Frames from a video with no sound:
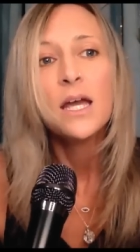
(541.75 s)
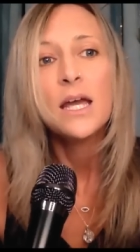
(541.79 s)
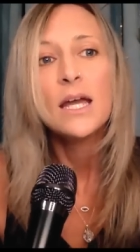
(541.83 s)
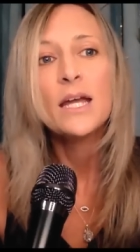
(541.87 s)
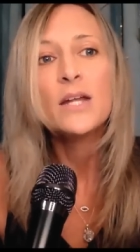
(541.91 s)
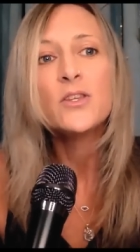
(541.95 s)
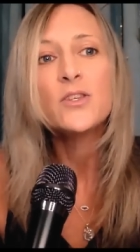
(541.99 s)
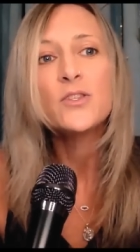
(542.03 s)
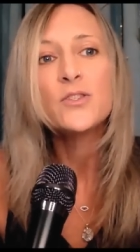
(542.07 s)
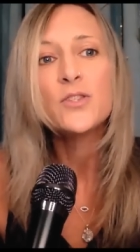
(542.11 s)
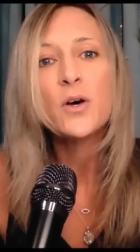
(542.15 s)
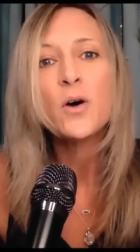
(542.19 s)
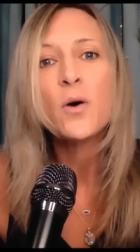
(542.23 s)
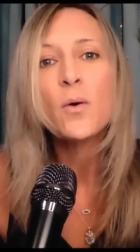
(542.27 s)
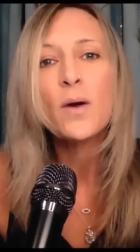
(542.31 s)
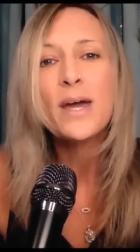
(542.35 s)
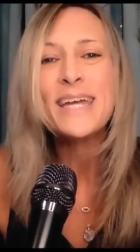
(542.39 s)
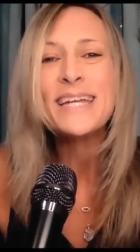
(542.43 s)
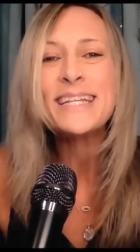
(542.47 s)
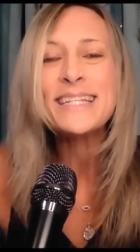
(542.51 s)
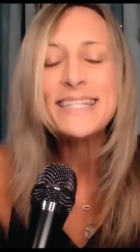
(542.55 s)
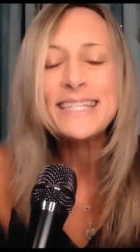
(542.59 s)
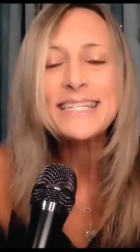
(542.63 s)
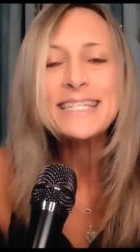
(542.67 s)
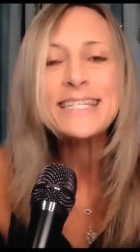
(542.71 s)
And so,
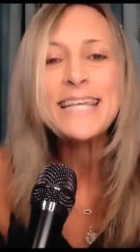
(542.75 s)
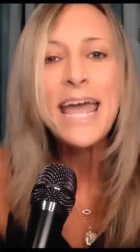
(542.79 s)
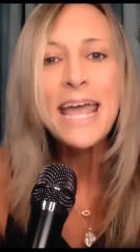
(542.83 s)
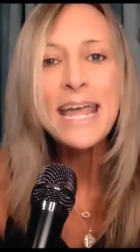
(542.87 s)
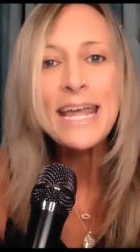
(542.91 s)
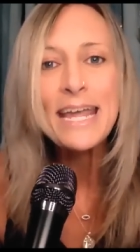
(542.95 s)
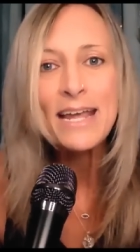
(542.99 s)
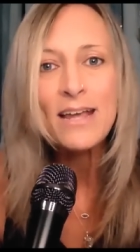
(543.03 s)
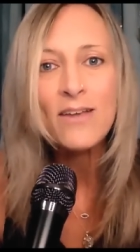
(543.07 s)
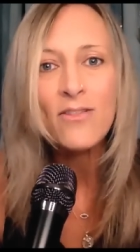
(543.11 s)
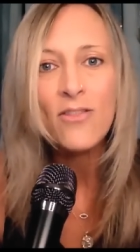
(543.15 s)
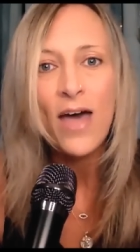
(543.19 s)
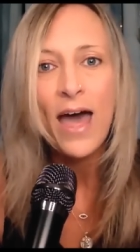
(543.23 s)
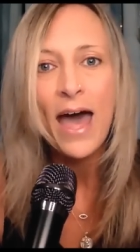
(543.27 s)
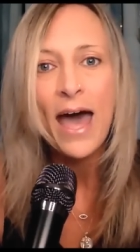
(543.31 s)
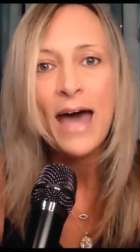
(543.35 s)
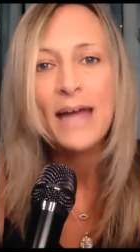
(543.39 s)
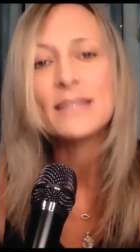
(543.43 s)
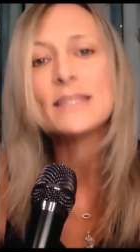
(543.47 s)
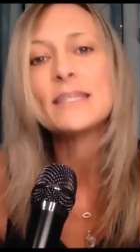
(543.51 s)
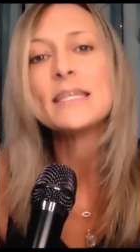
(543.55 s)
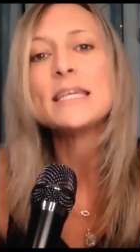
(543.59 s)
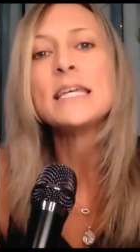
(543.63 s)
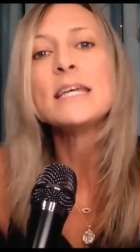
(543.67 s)
in saying that,